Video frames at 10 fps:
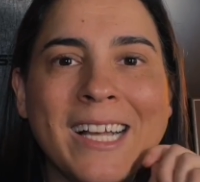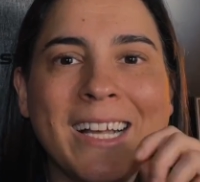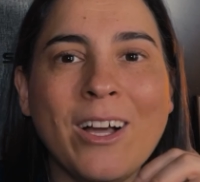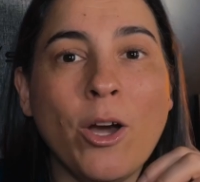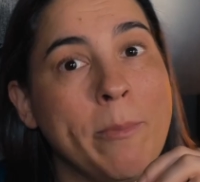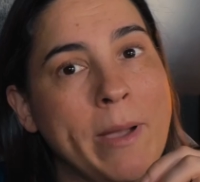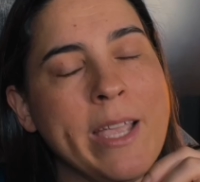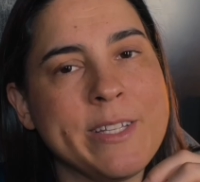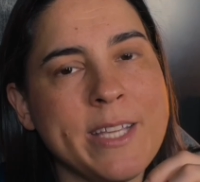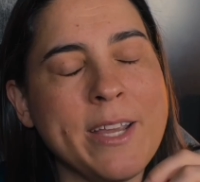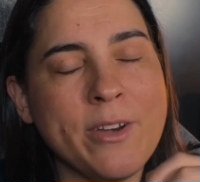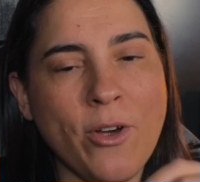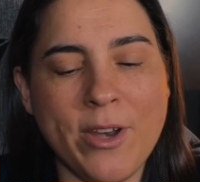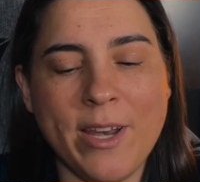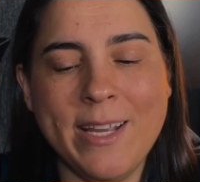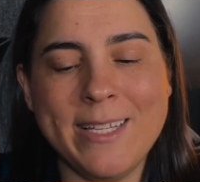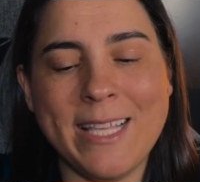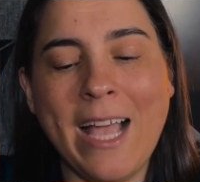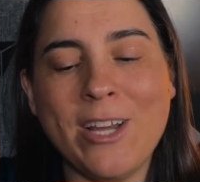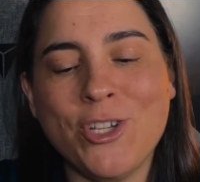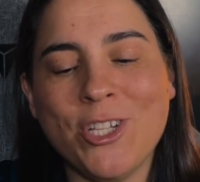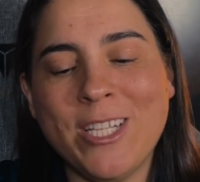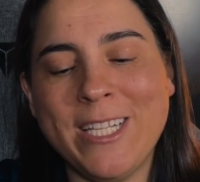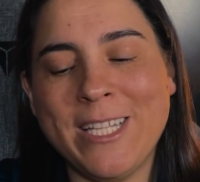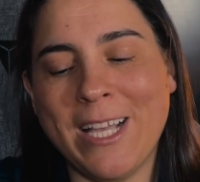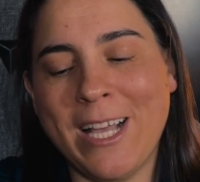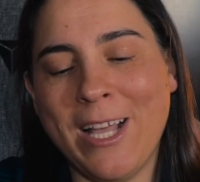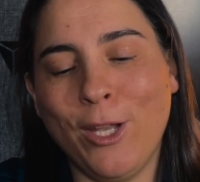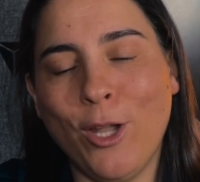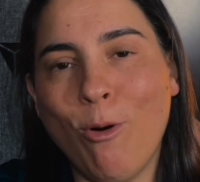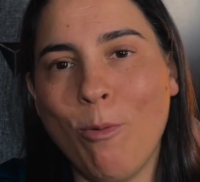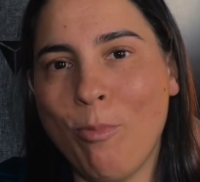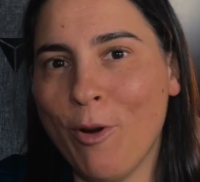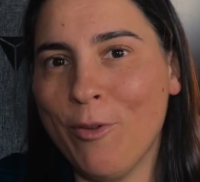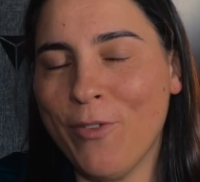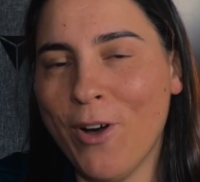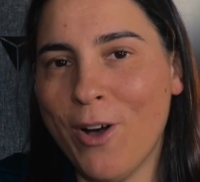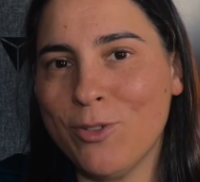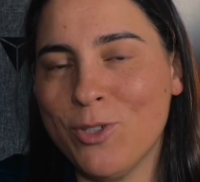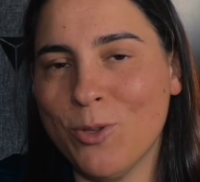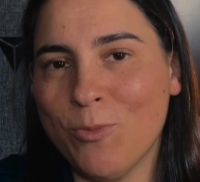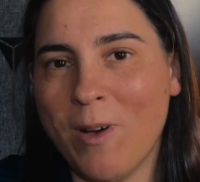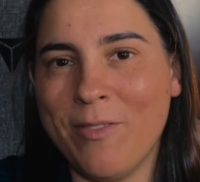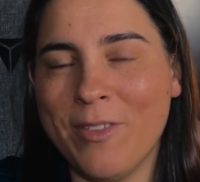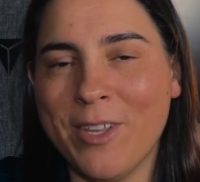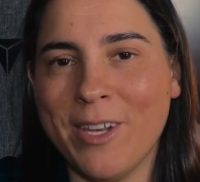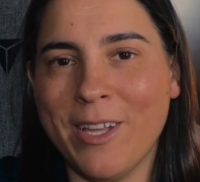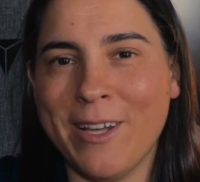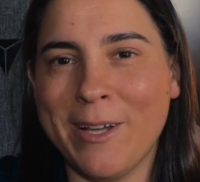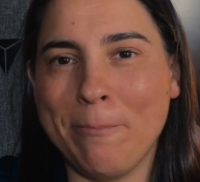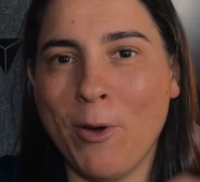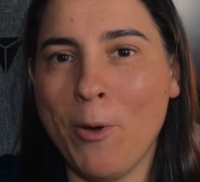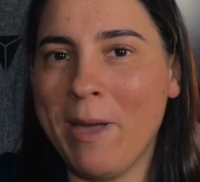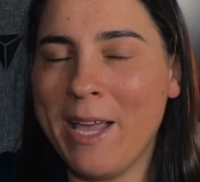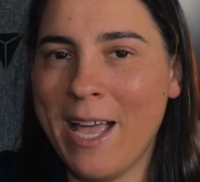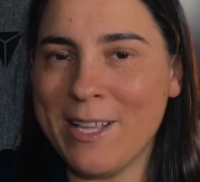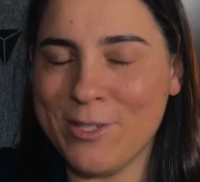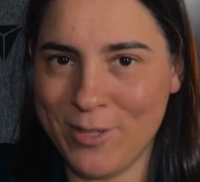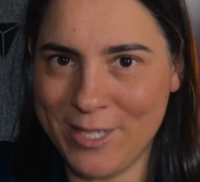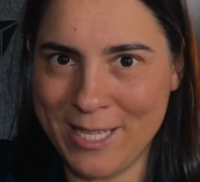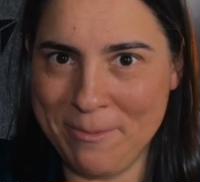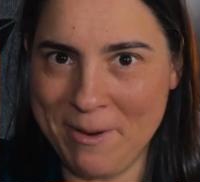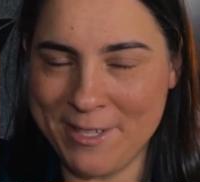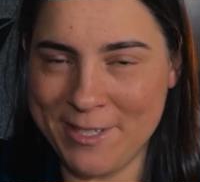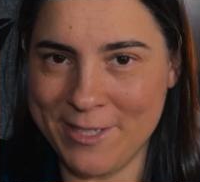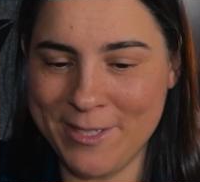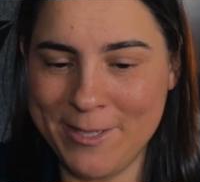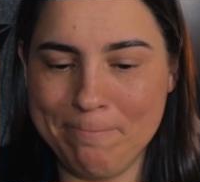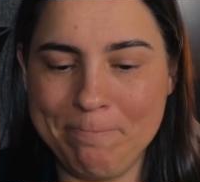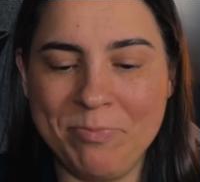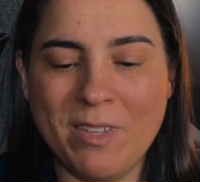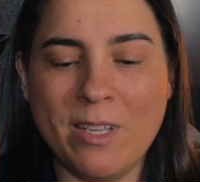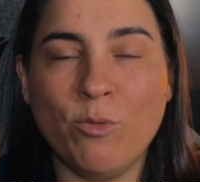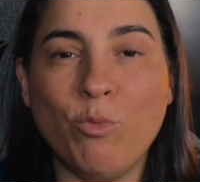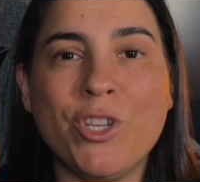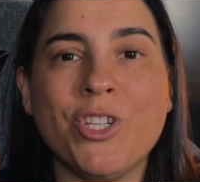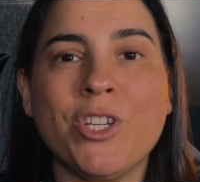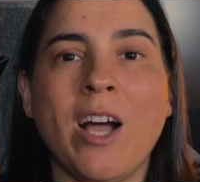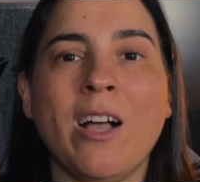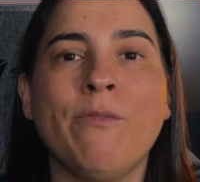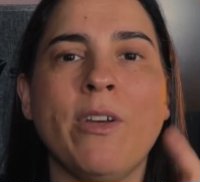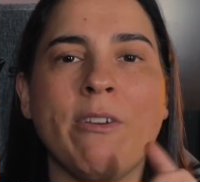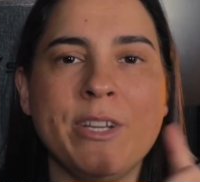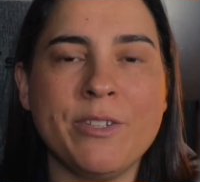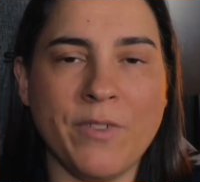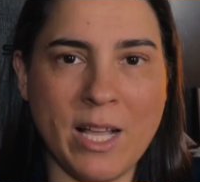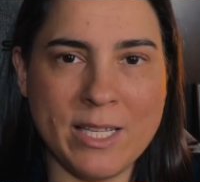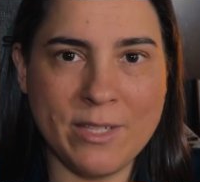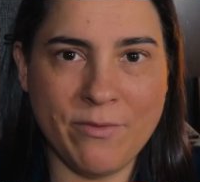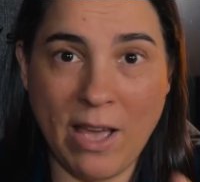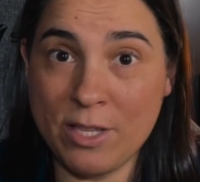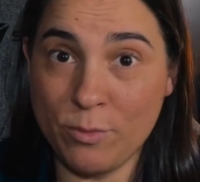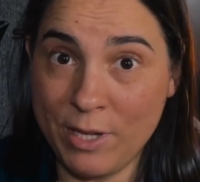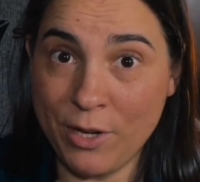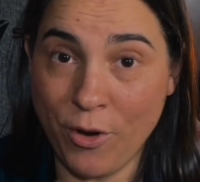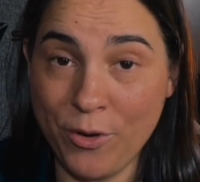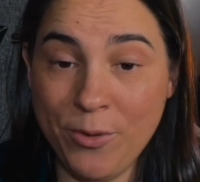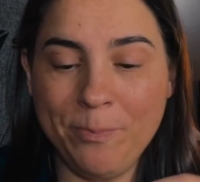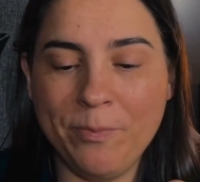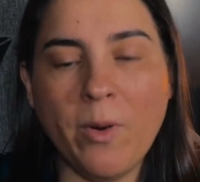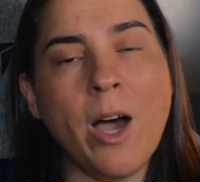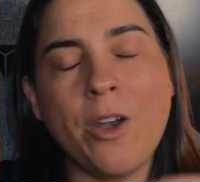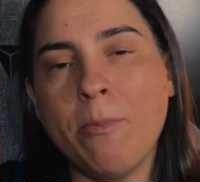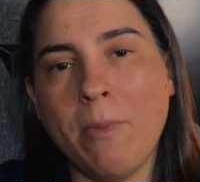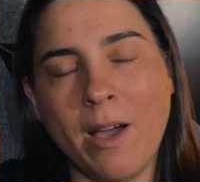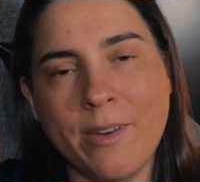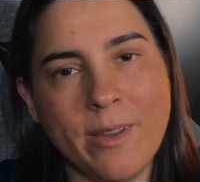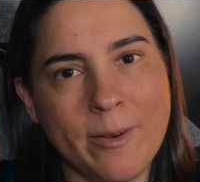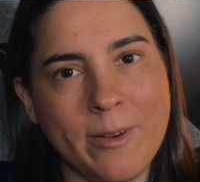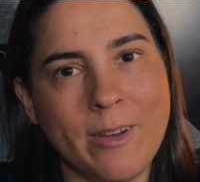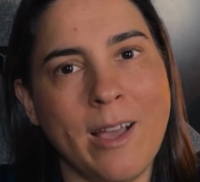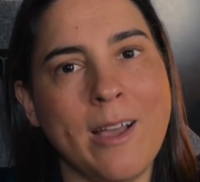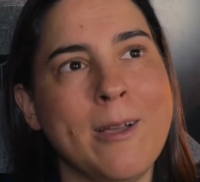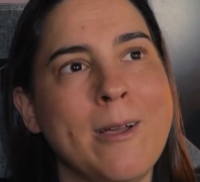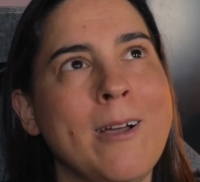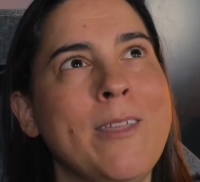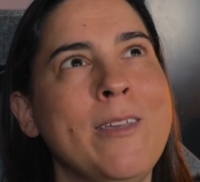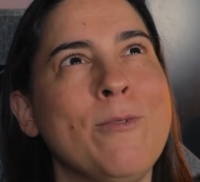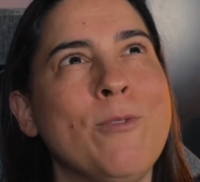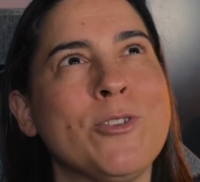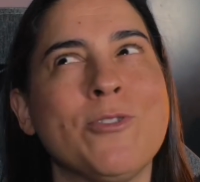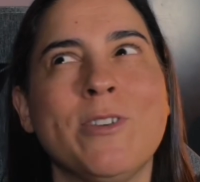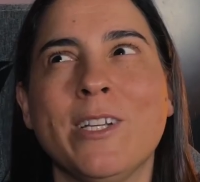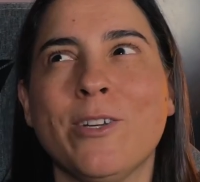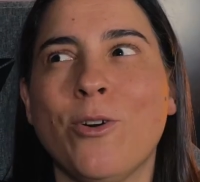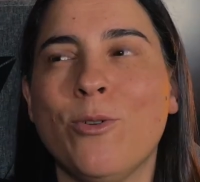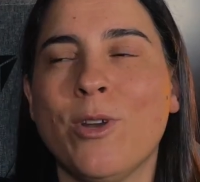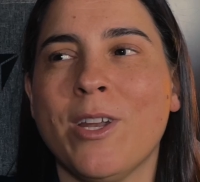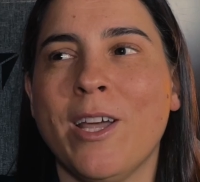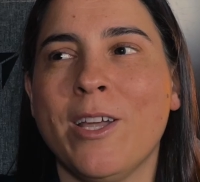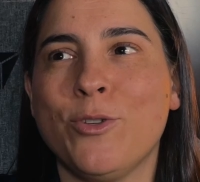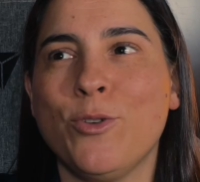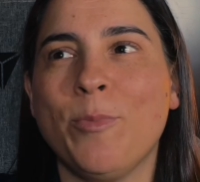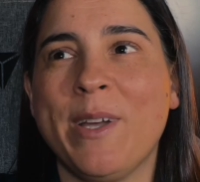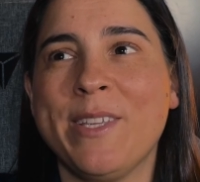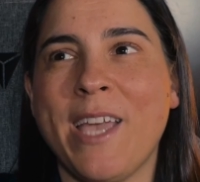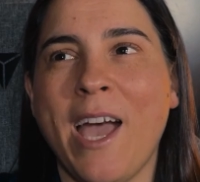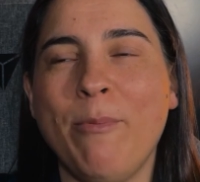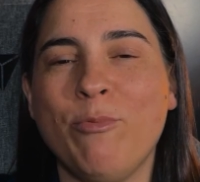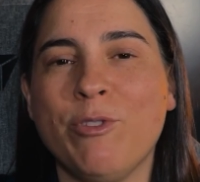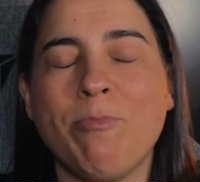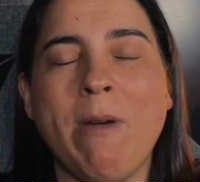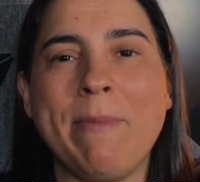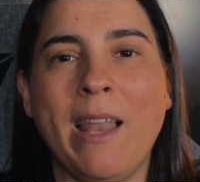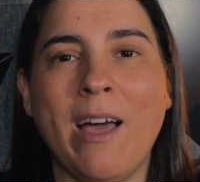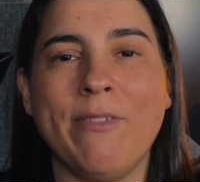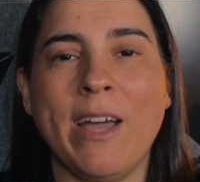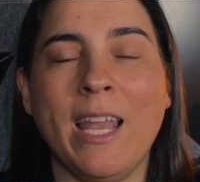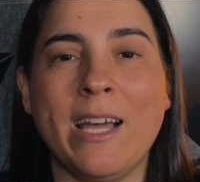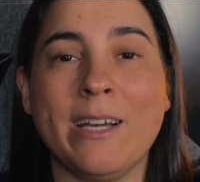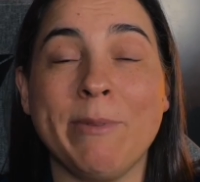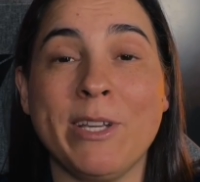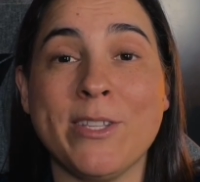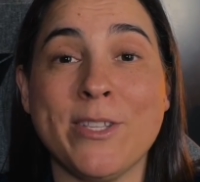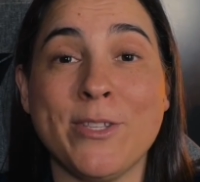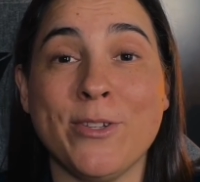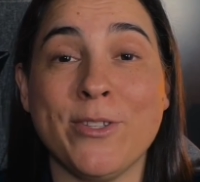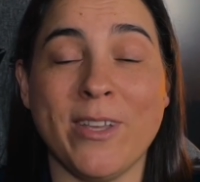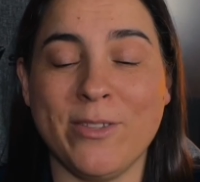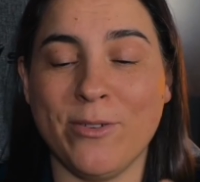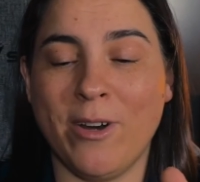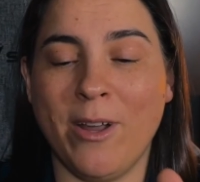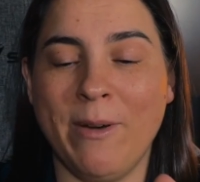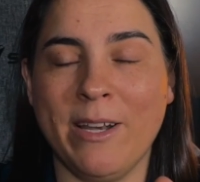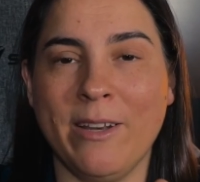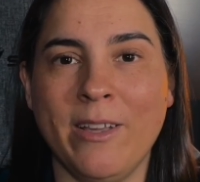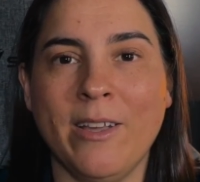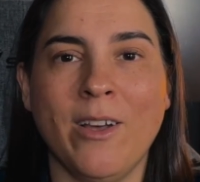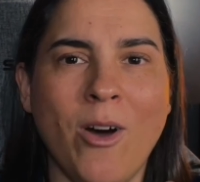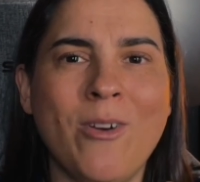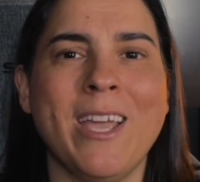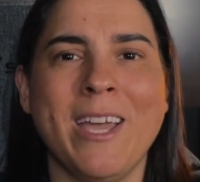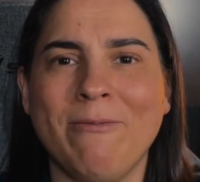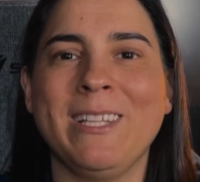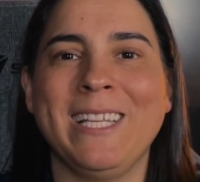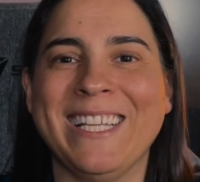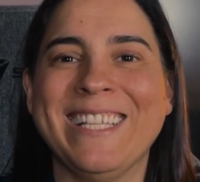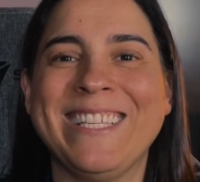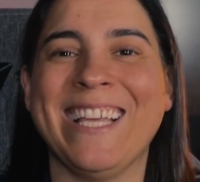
Omega, take note, it's actually a lower profile to the one that Omega has on the Seamasters, which are very divisive, as we know. I don't mind it. I think WatchGringer called it a toothpaste cap, which made me laugh out loud, because as soon as I saw it, I went, oh yeah, it really is.